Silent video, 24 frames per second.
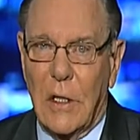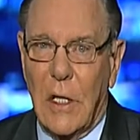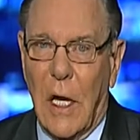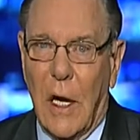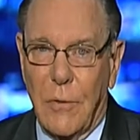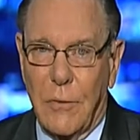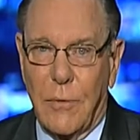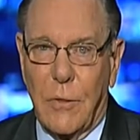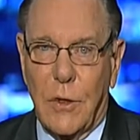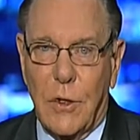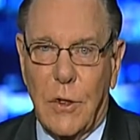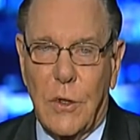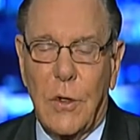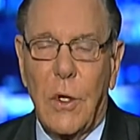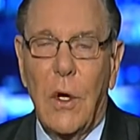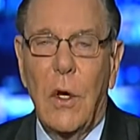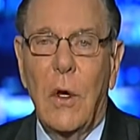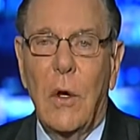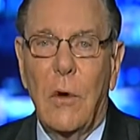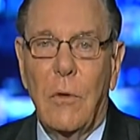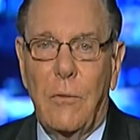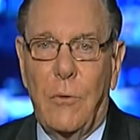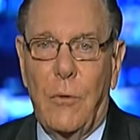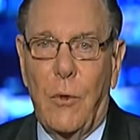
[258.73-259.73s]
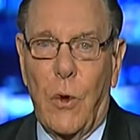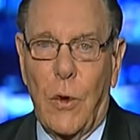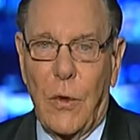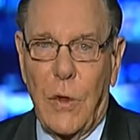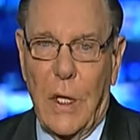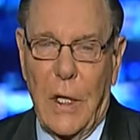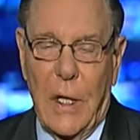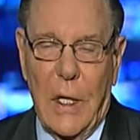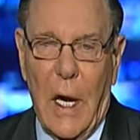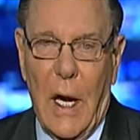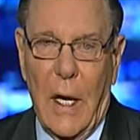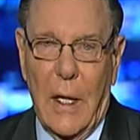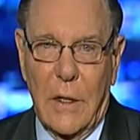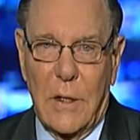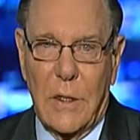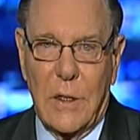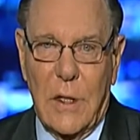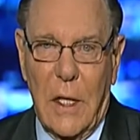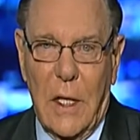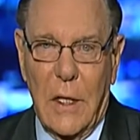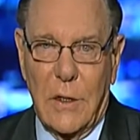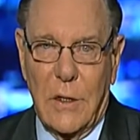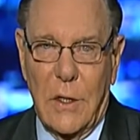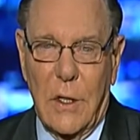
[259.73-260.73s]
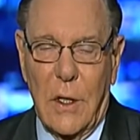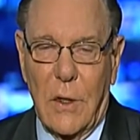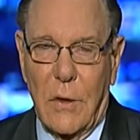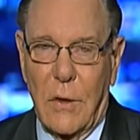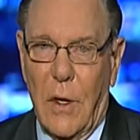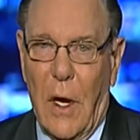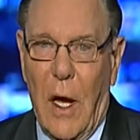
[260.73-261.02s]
leverage for the United States here.